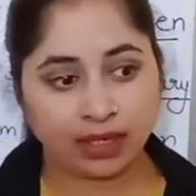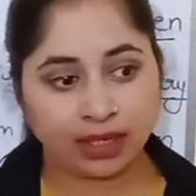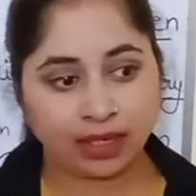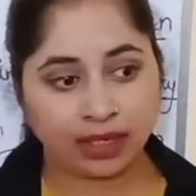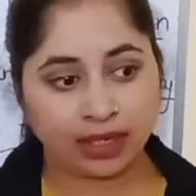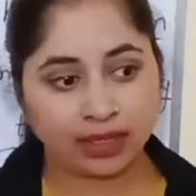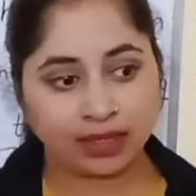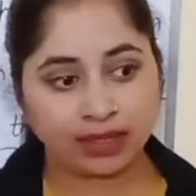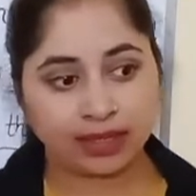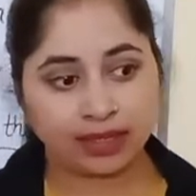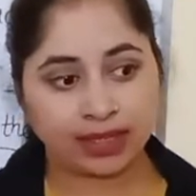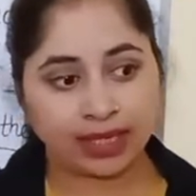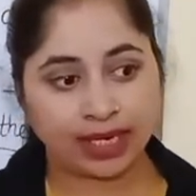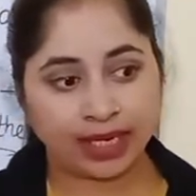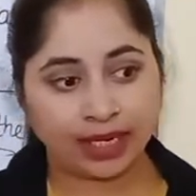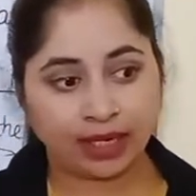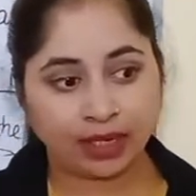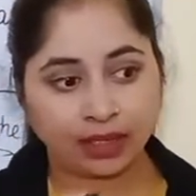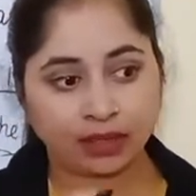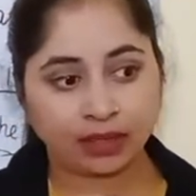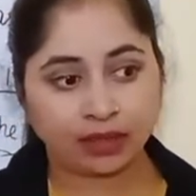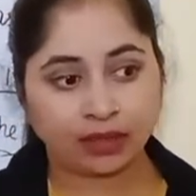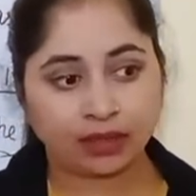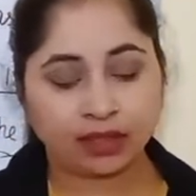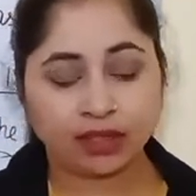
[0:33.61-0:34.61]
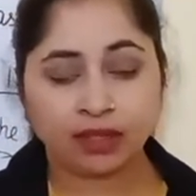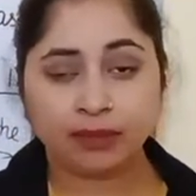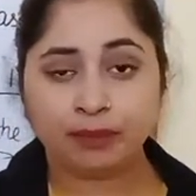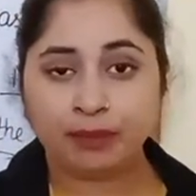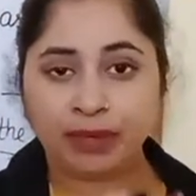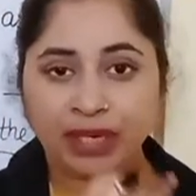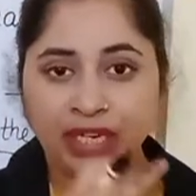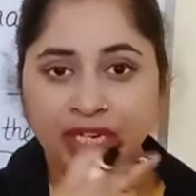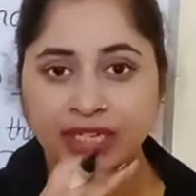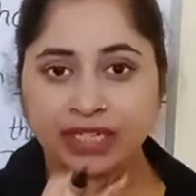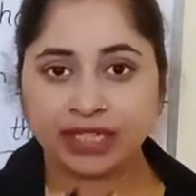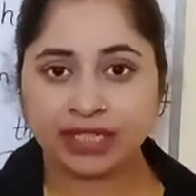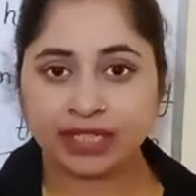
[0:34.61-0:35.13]
It's like the
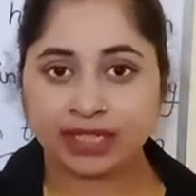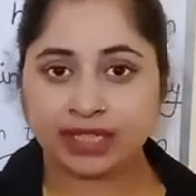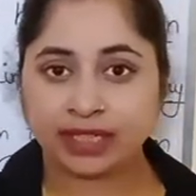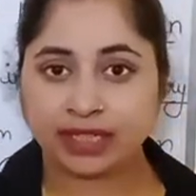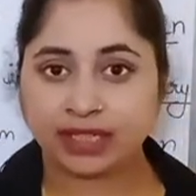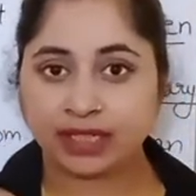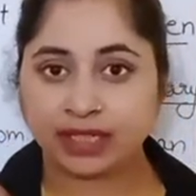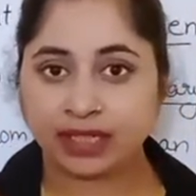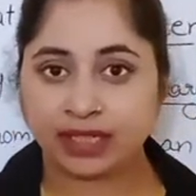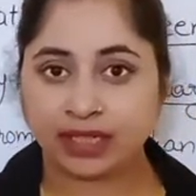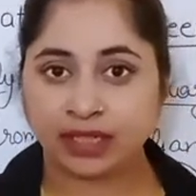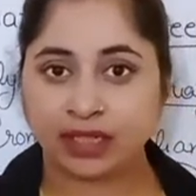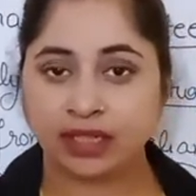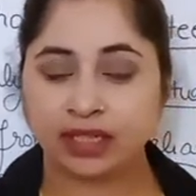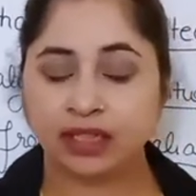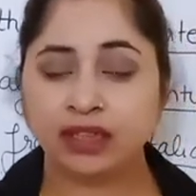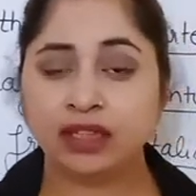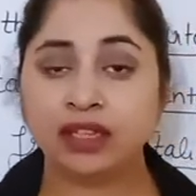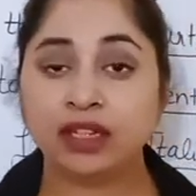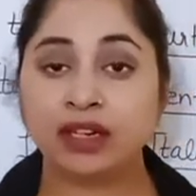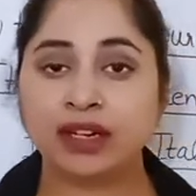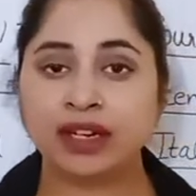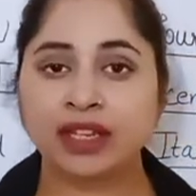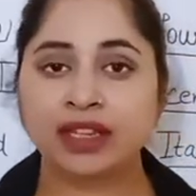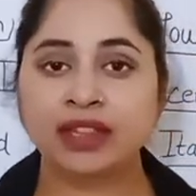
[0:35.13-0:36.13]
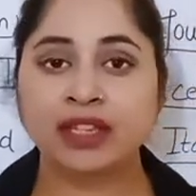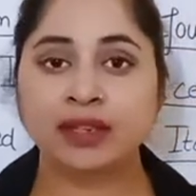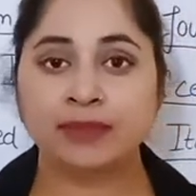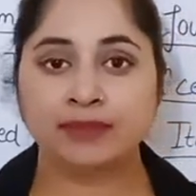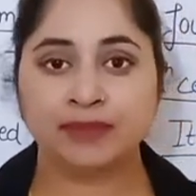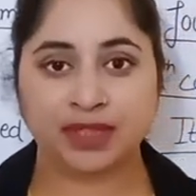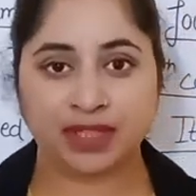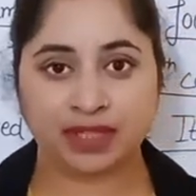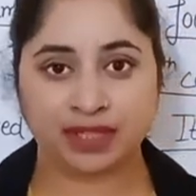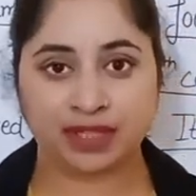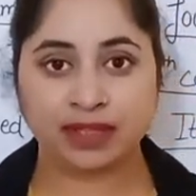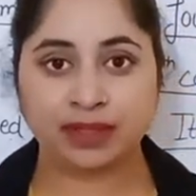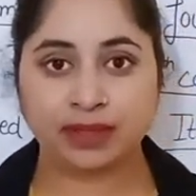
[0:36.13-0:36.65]
beats, the
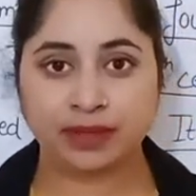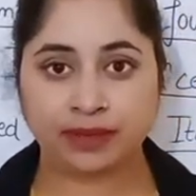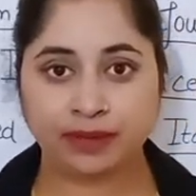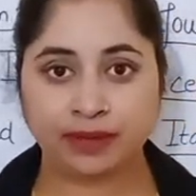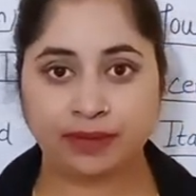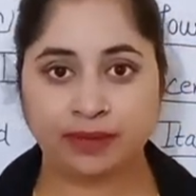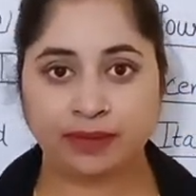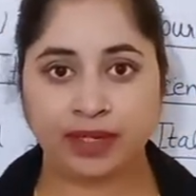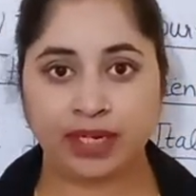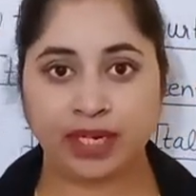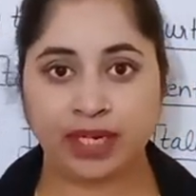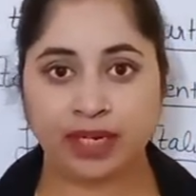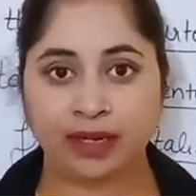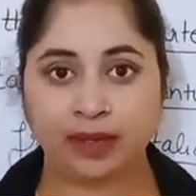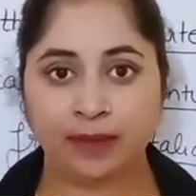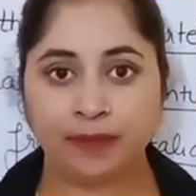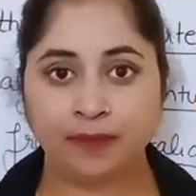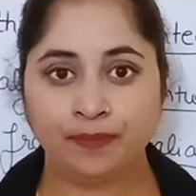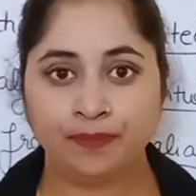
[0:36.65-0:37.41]
rhythms, right?